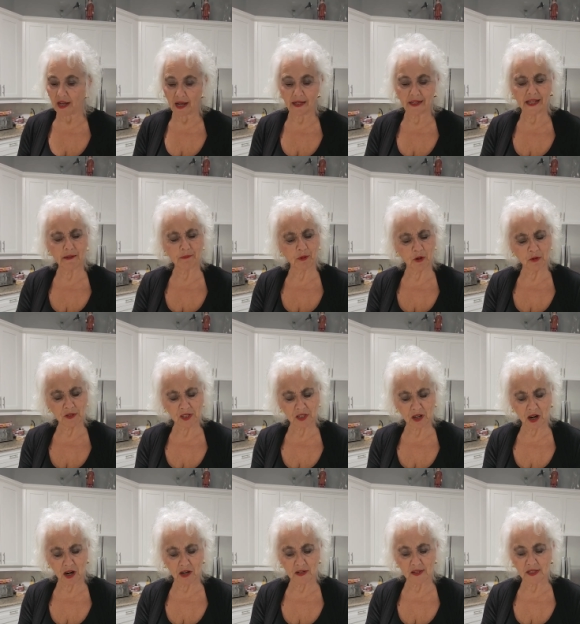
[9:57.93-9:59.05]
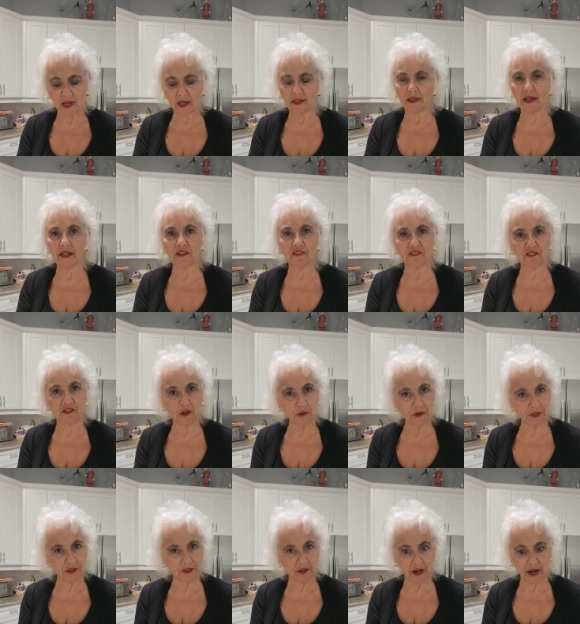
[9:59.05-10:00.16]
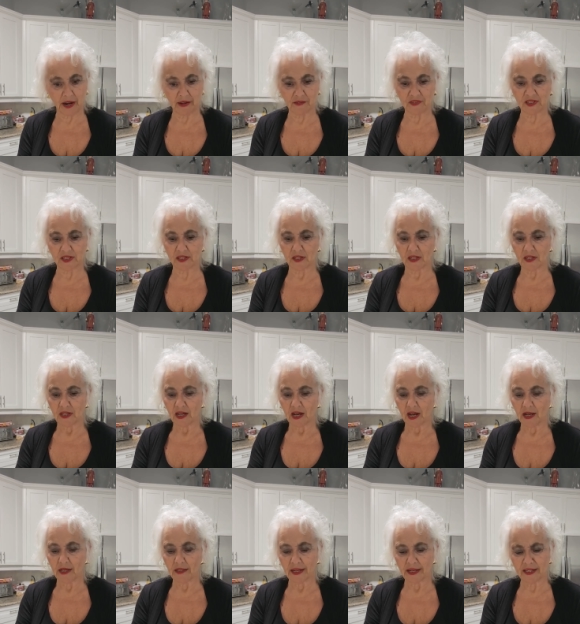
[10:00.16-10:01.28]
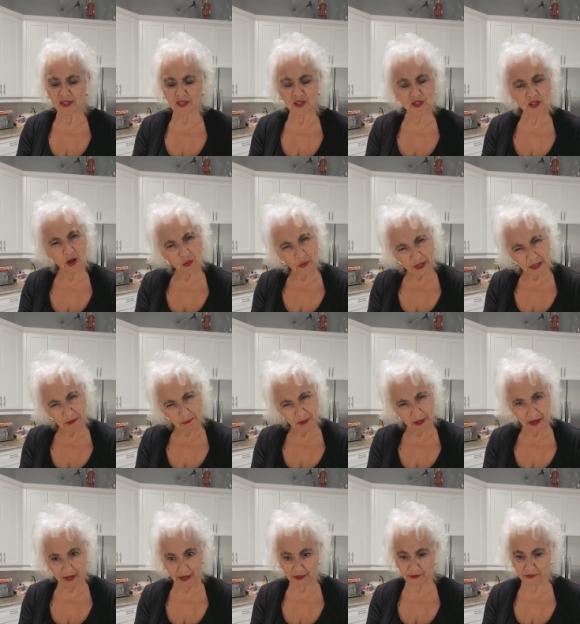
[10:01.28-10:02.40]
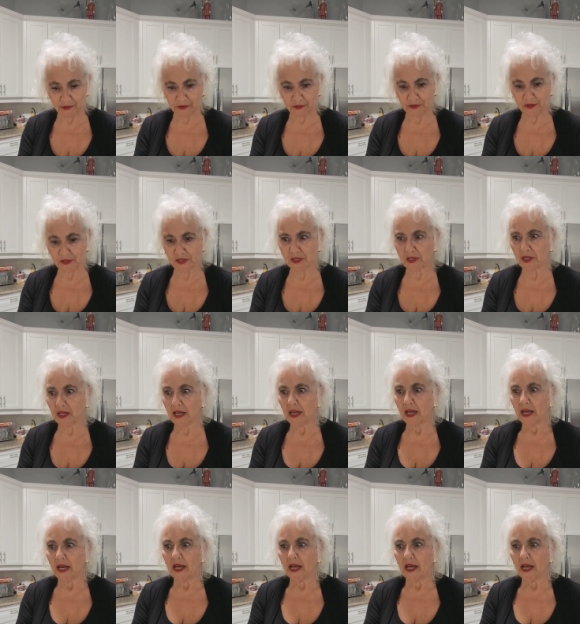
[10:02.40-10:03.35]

I like postcards, I like photographs, I like sewing patterns,